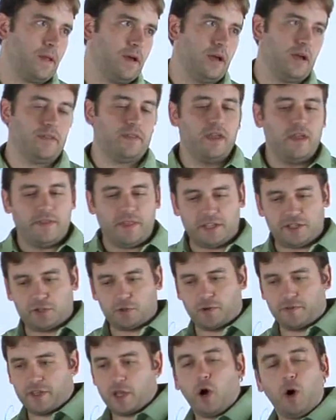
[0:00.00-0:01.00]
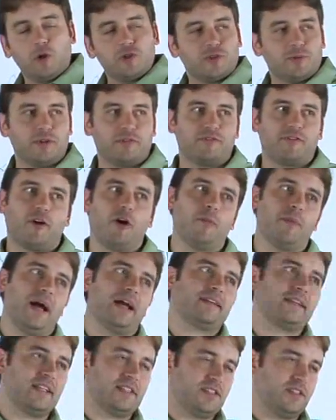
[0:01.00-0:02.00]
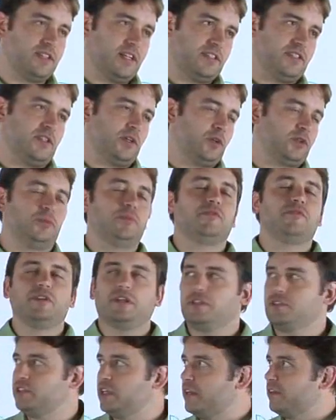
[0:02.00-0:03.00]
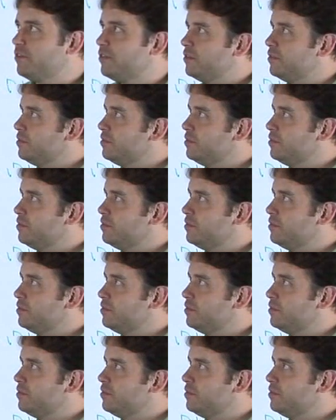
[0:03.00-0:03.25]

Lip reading: And that's sort of the ultimate fallback. That's the ultimate fail-safe.